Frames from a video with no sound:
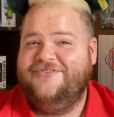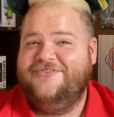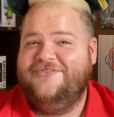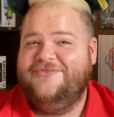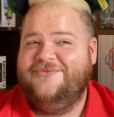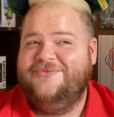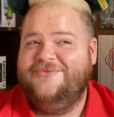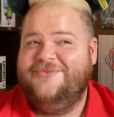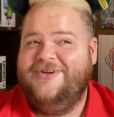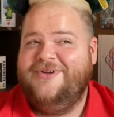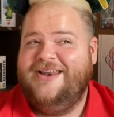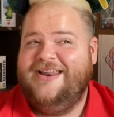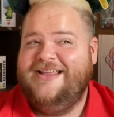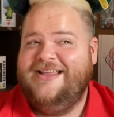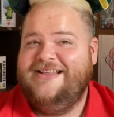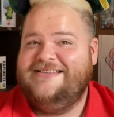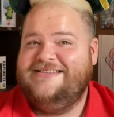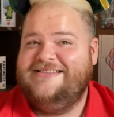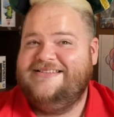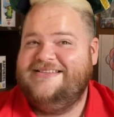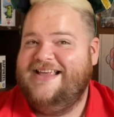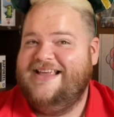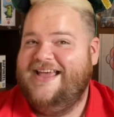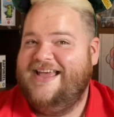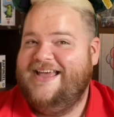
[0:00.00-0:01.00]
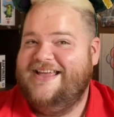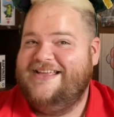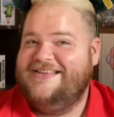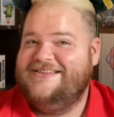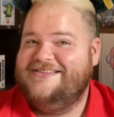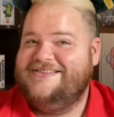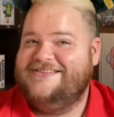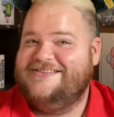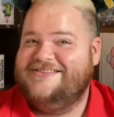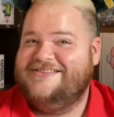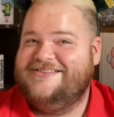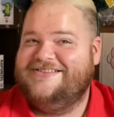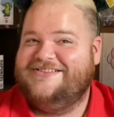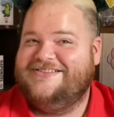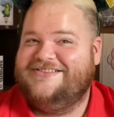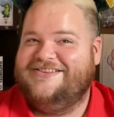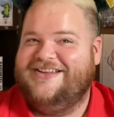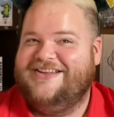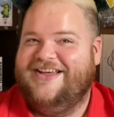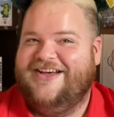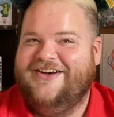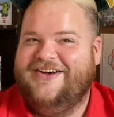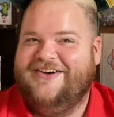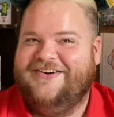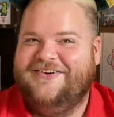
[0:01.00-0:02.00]
what it says.
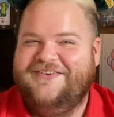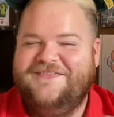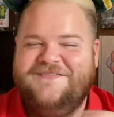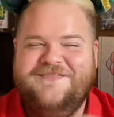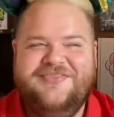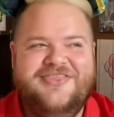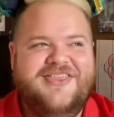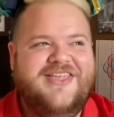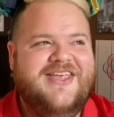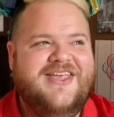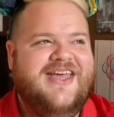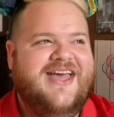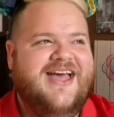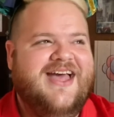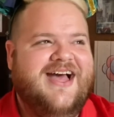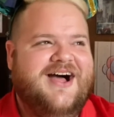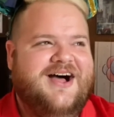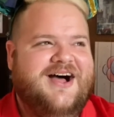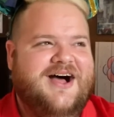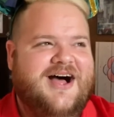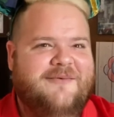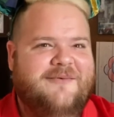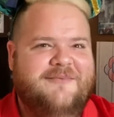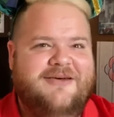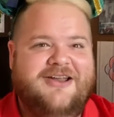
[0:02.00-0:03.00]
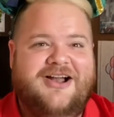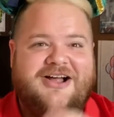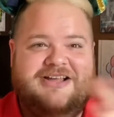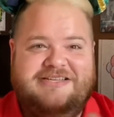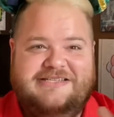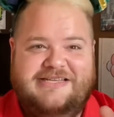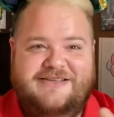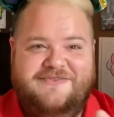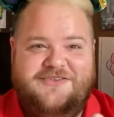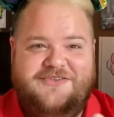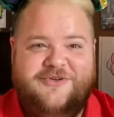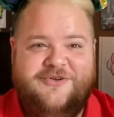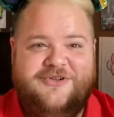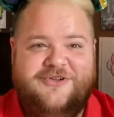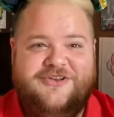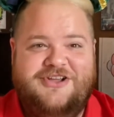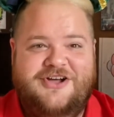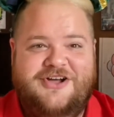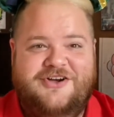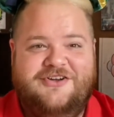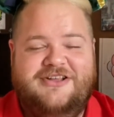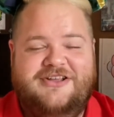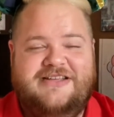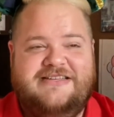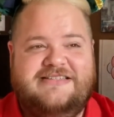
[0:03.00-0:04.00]
So, um, and also if you will
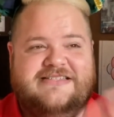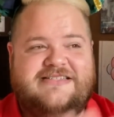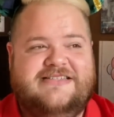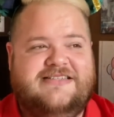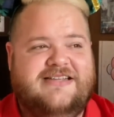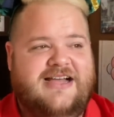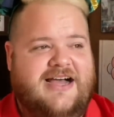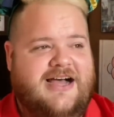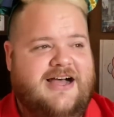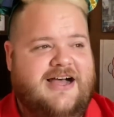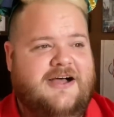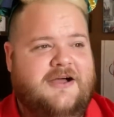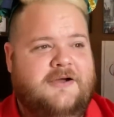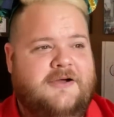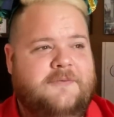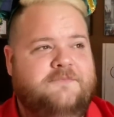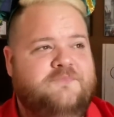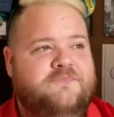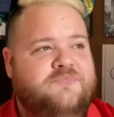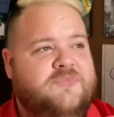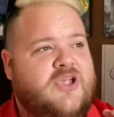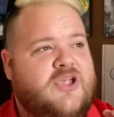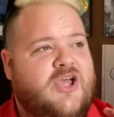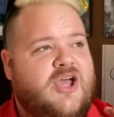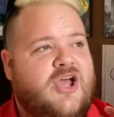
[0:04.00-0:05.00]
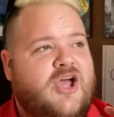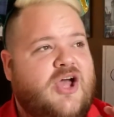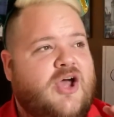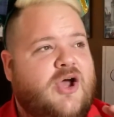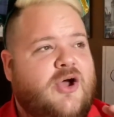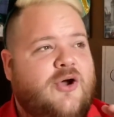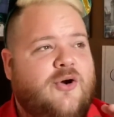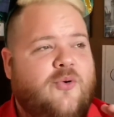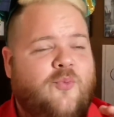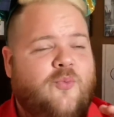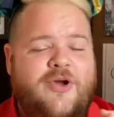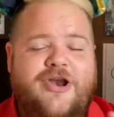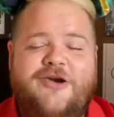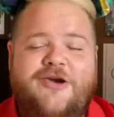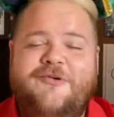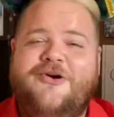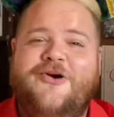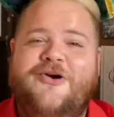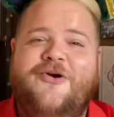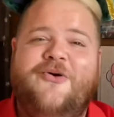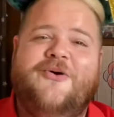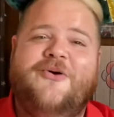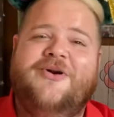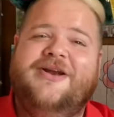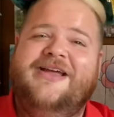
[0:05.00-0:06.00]
notice, um, we're
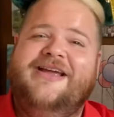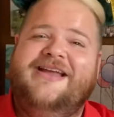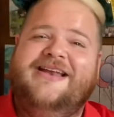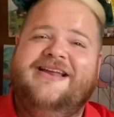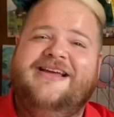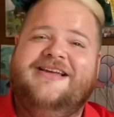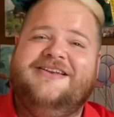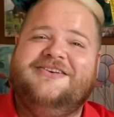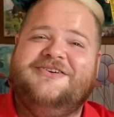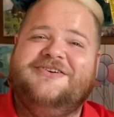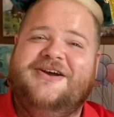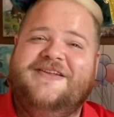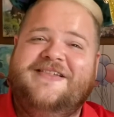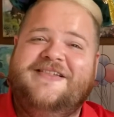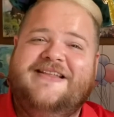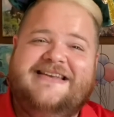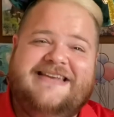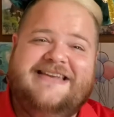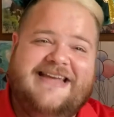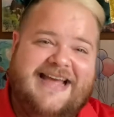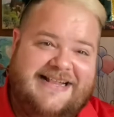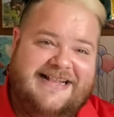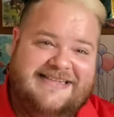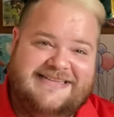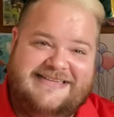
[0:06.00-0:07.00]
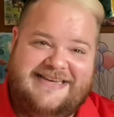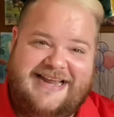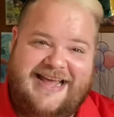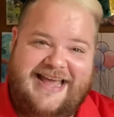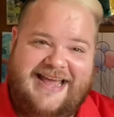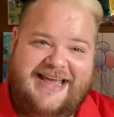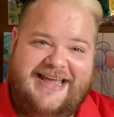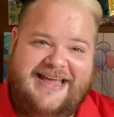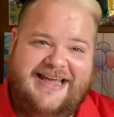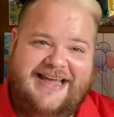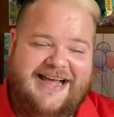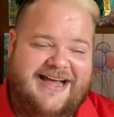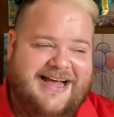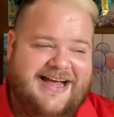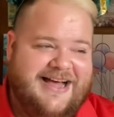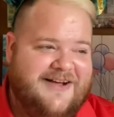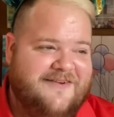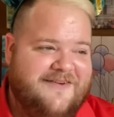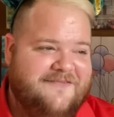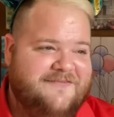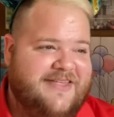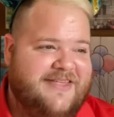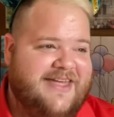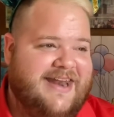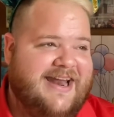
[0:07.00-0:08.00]
recording during the day today,
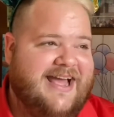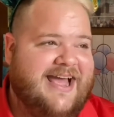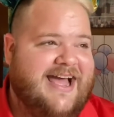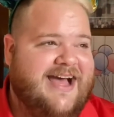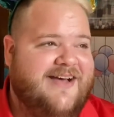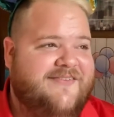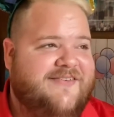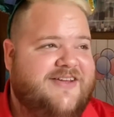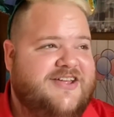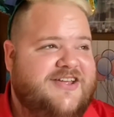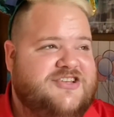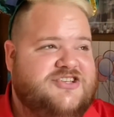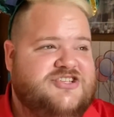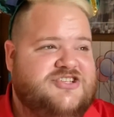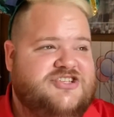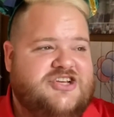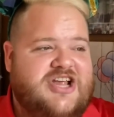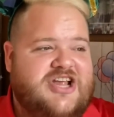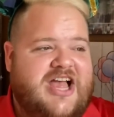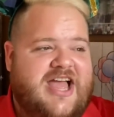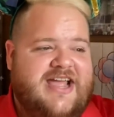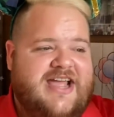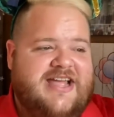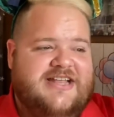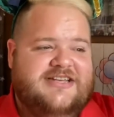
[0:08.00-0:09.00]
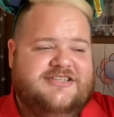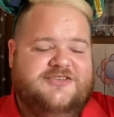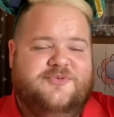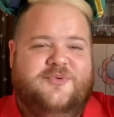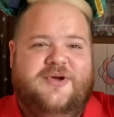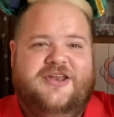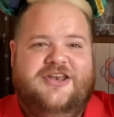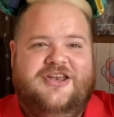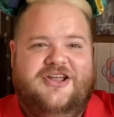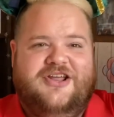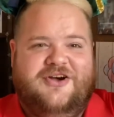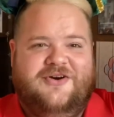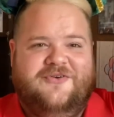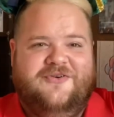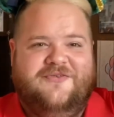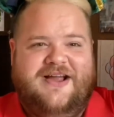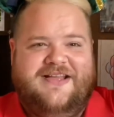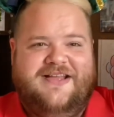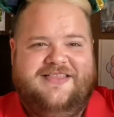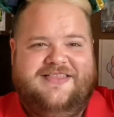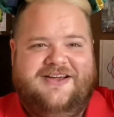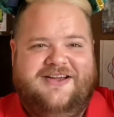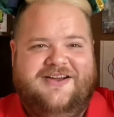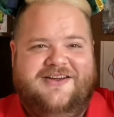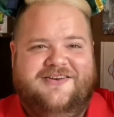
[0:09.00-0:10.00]
um, and I have a giant window
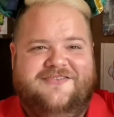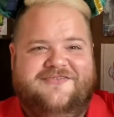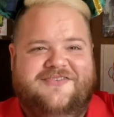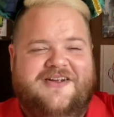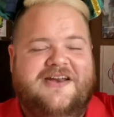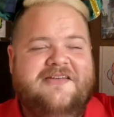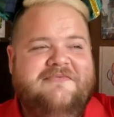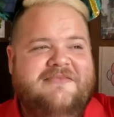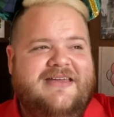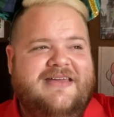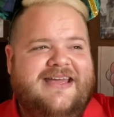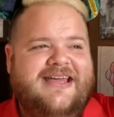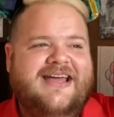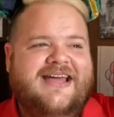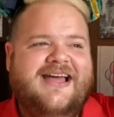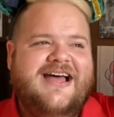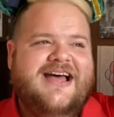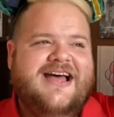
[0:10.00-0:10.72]
right there in front of me.